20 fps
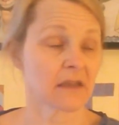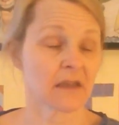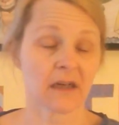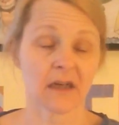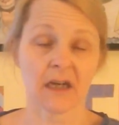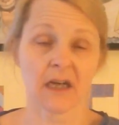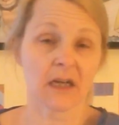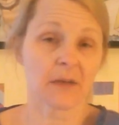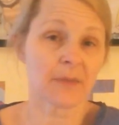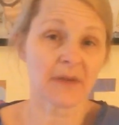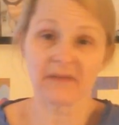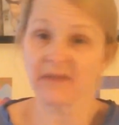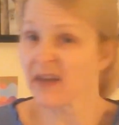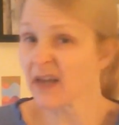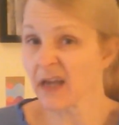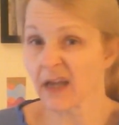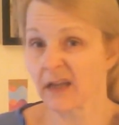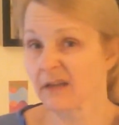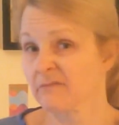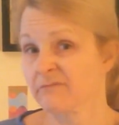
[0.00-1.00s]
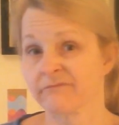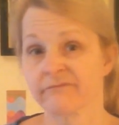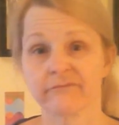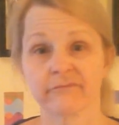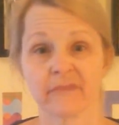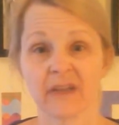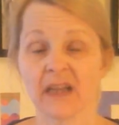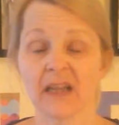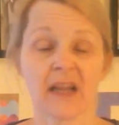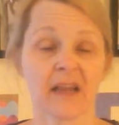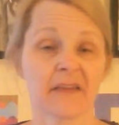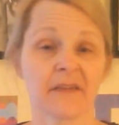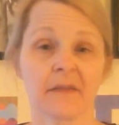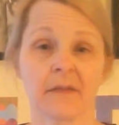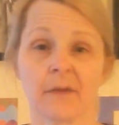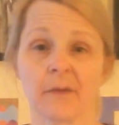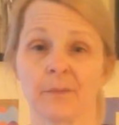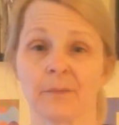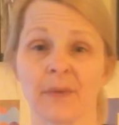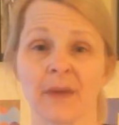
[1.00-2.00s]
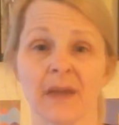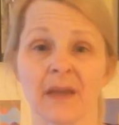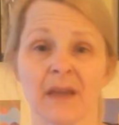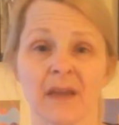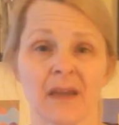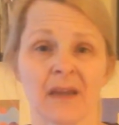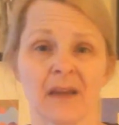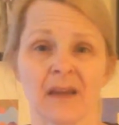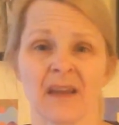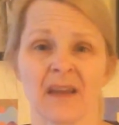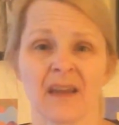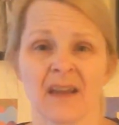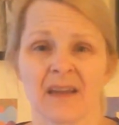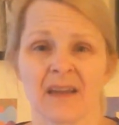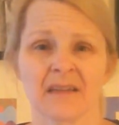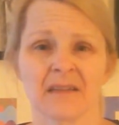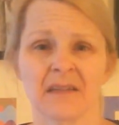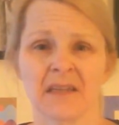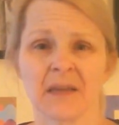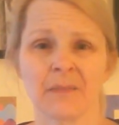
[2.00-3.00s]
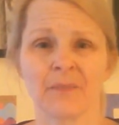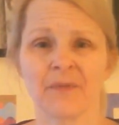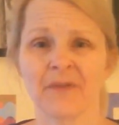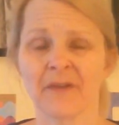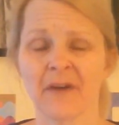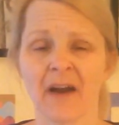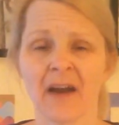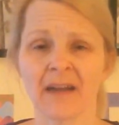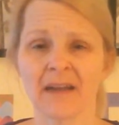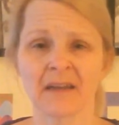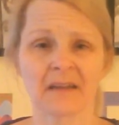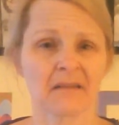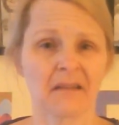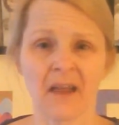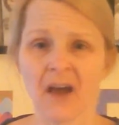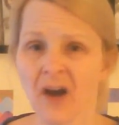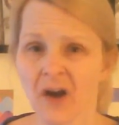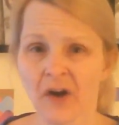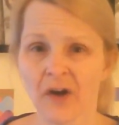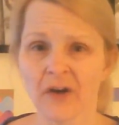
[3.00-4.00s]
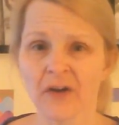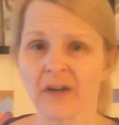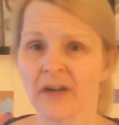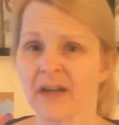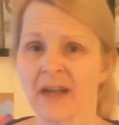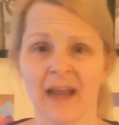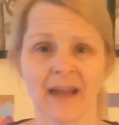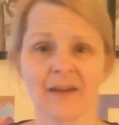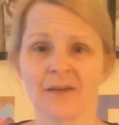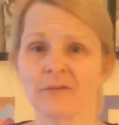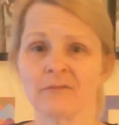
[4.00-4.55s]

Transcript: are going to be vegan unless they're being deep fried in lard, and I